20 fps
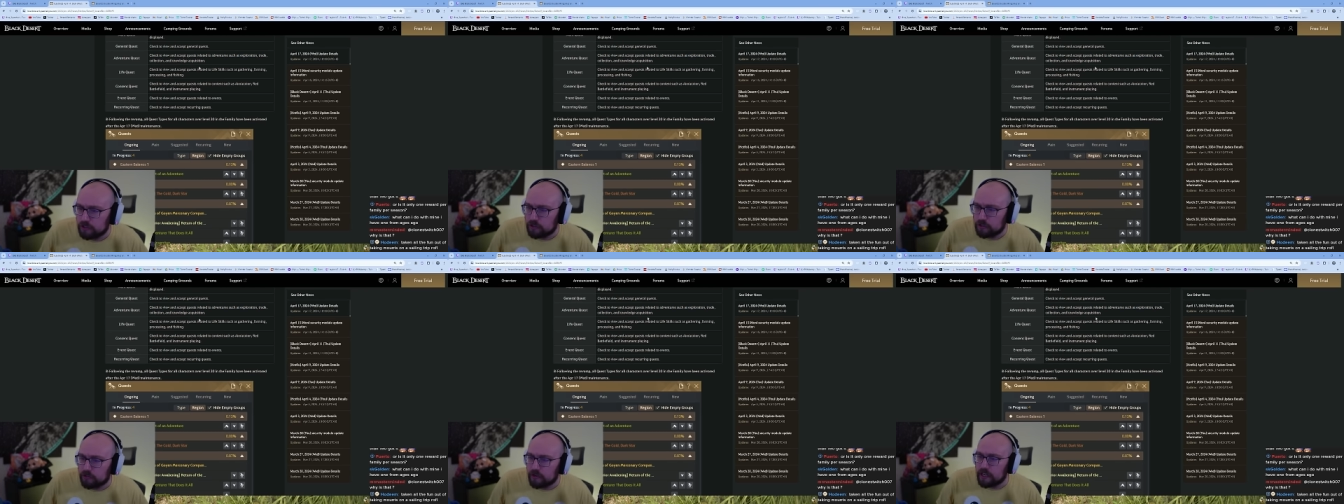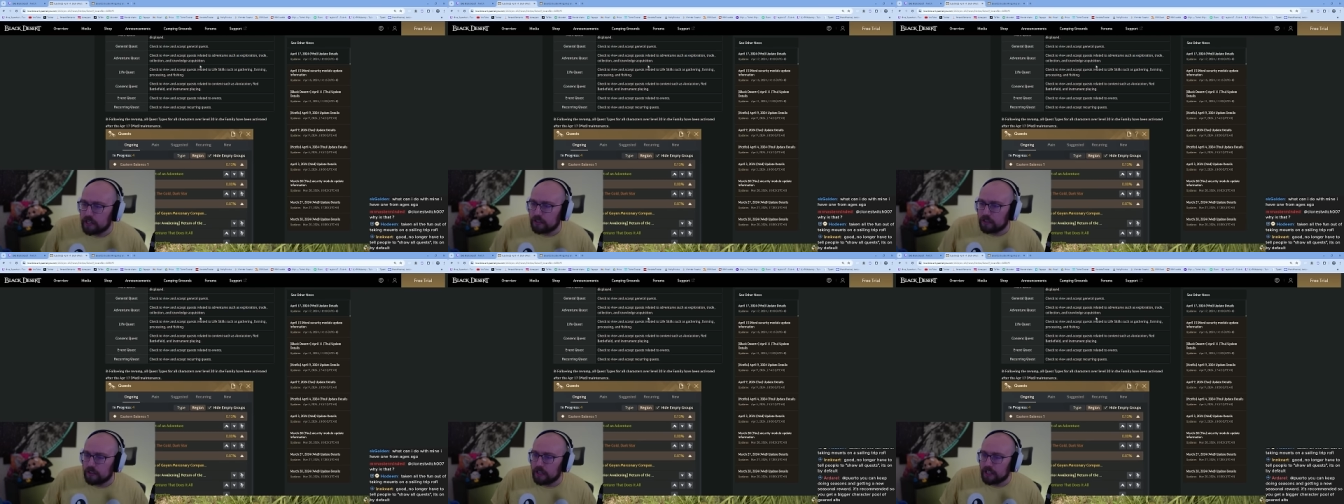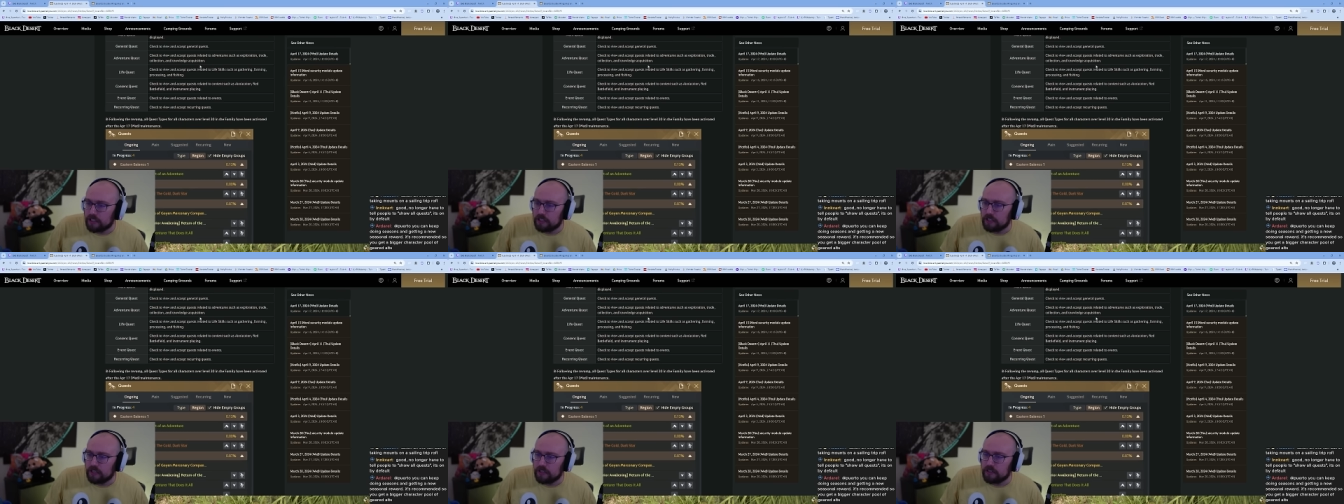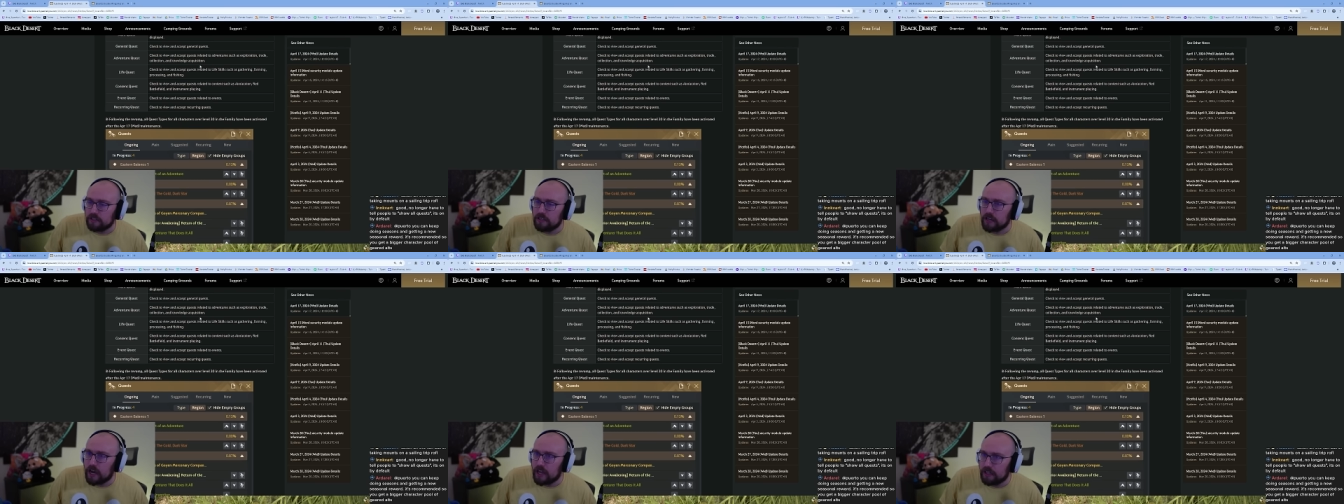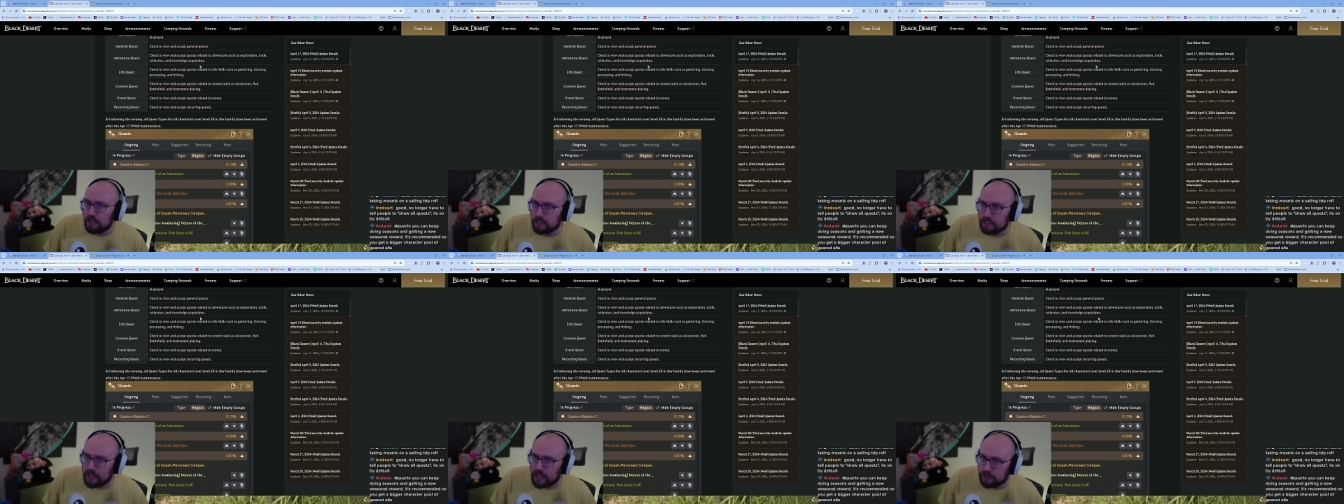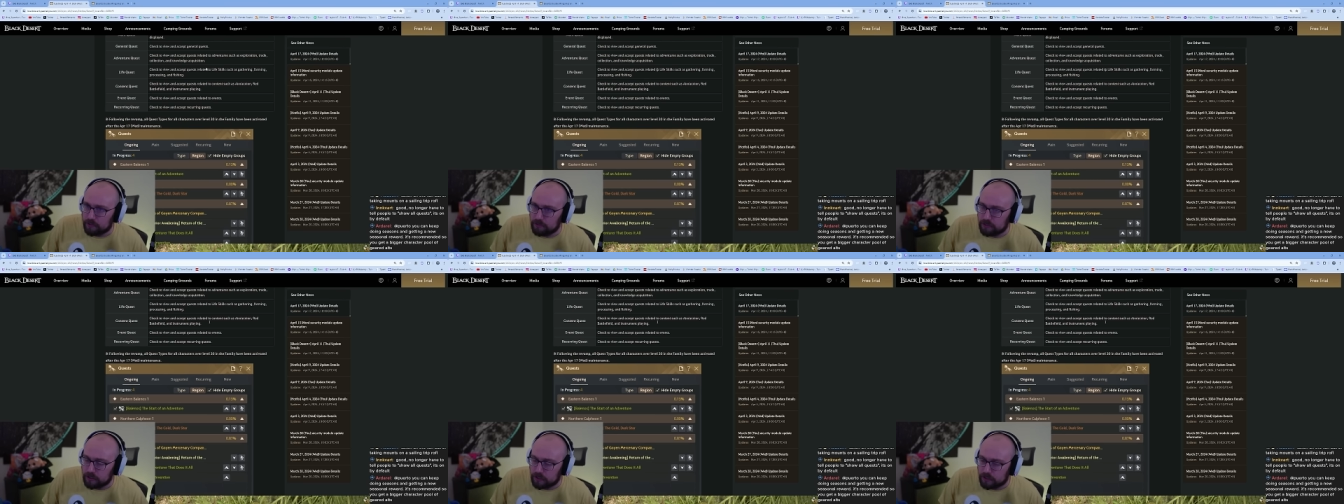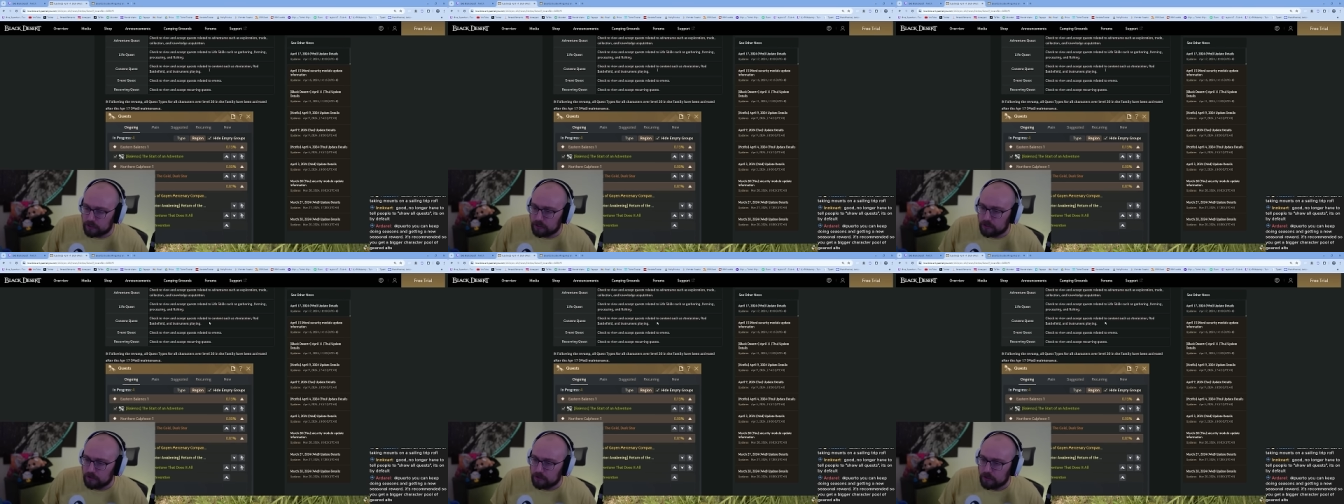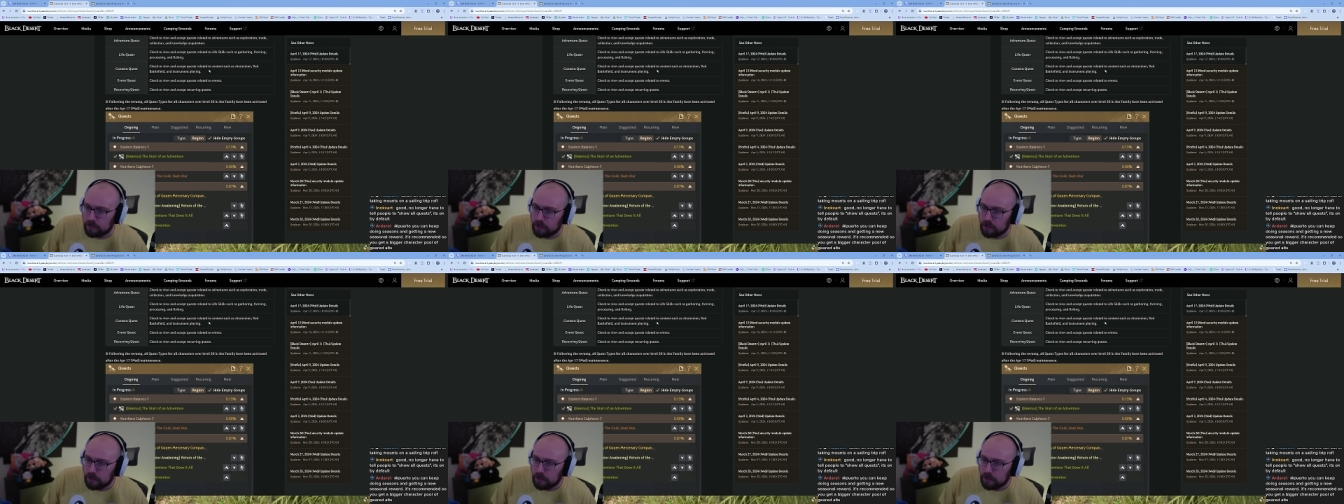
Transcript: trade, collection, and knowledge acquisition.